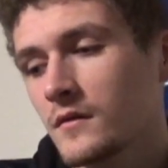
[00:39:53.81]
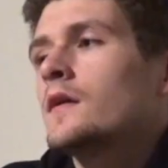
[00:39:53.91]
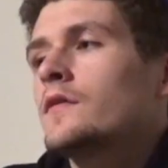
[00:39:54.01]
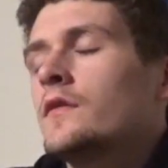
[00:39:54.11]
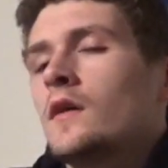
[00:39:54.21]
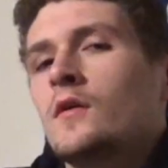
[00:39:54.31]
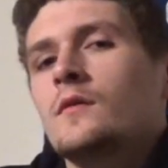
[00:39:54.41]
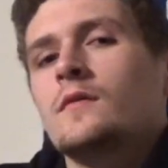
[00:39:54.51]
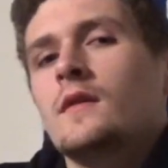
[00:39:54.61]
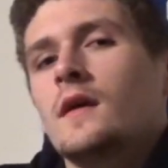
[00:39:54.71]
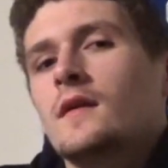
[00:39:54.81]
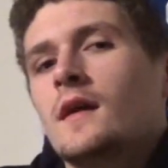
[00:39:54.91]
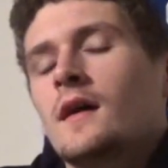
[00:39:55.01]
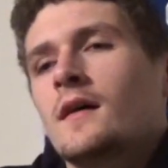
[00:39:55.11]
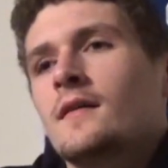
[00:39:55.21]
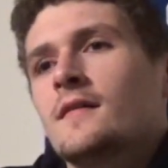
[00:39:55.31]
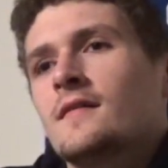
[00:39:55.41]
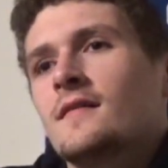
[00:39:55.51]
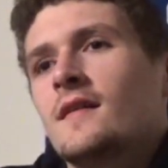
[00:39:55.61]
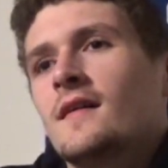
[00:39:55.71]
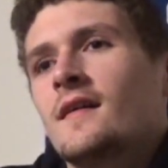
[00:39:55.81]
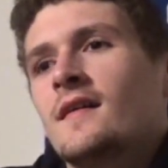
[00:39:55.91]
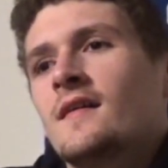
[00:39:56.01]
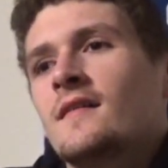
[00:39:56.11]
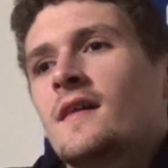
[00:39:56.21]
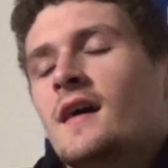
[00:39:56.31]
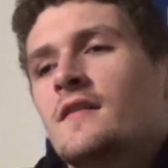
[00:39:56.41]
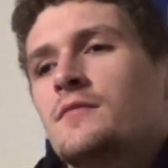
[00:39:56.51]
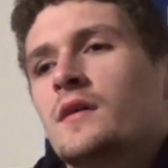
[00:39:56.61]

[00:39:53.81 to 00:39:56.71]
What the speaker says: So yeah, I've